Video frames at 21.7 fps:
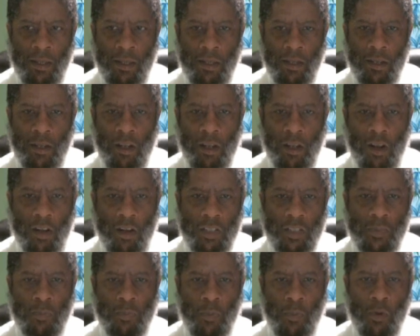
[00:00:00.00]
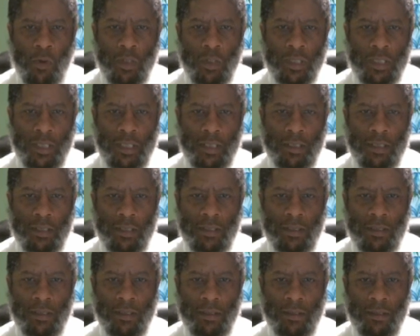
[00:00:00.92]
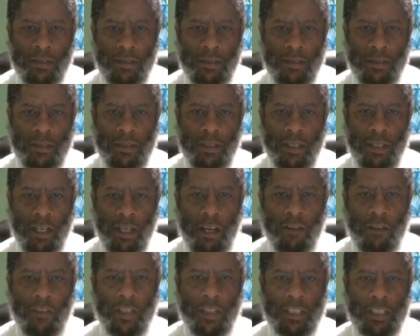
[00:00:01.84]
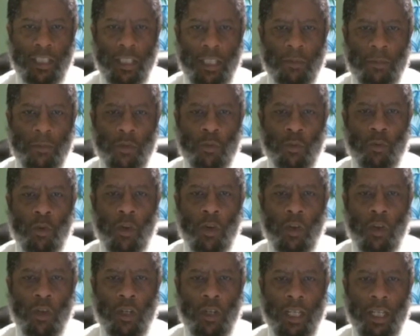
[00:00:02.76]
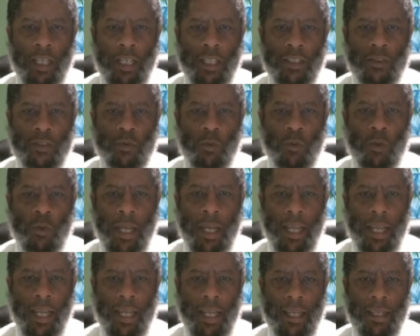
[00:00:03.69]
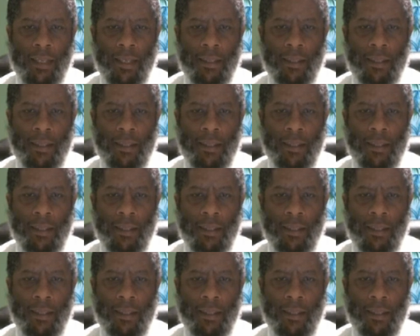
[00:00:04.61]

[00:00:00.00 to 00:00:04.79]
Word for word: large portions of Hashem's word and his way